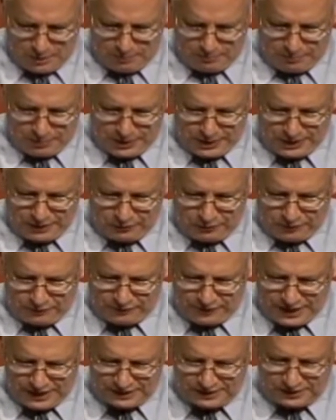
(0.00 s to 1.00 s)
but it
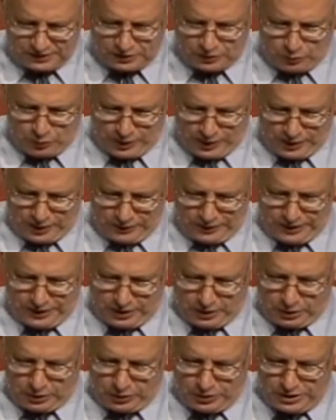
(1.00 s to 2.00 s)
reflects as well the
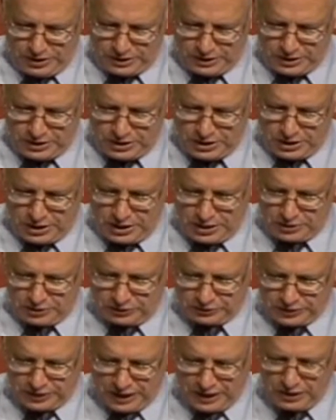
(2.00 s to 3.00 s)
increased educational
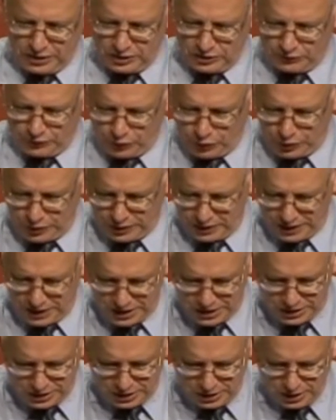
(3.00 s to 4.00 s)
standards for
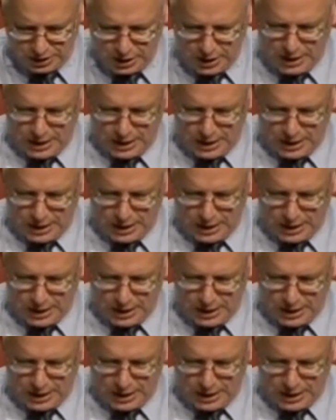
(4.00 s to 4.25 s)
ordination